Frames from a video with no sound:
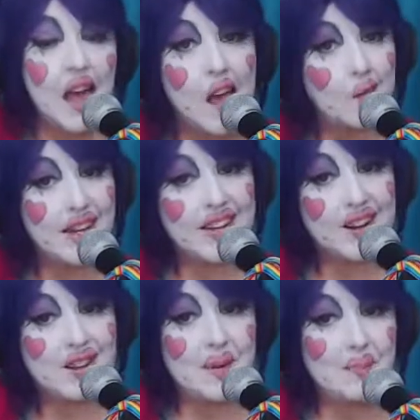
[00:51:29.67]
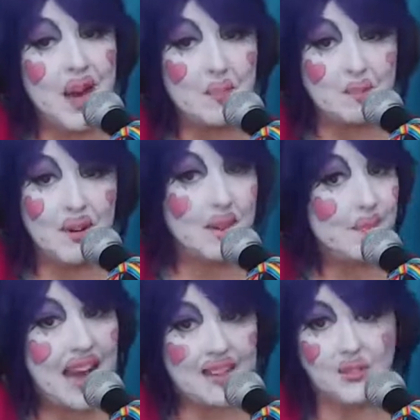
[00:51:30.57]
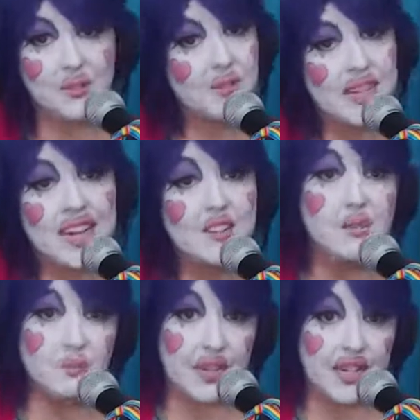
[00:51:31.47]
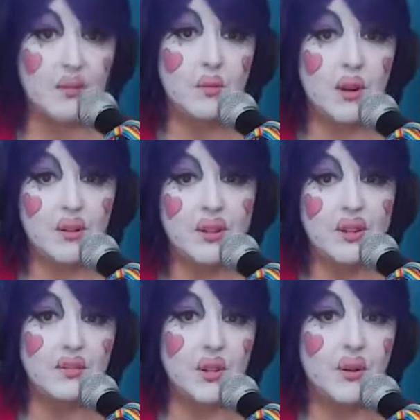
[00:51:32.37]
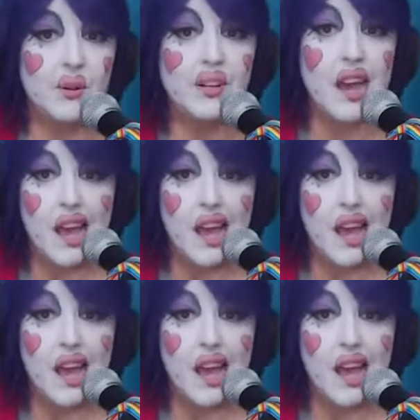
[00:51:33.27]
We don't keep up with backstories or read a word of lore.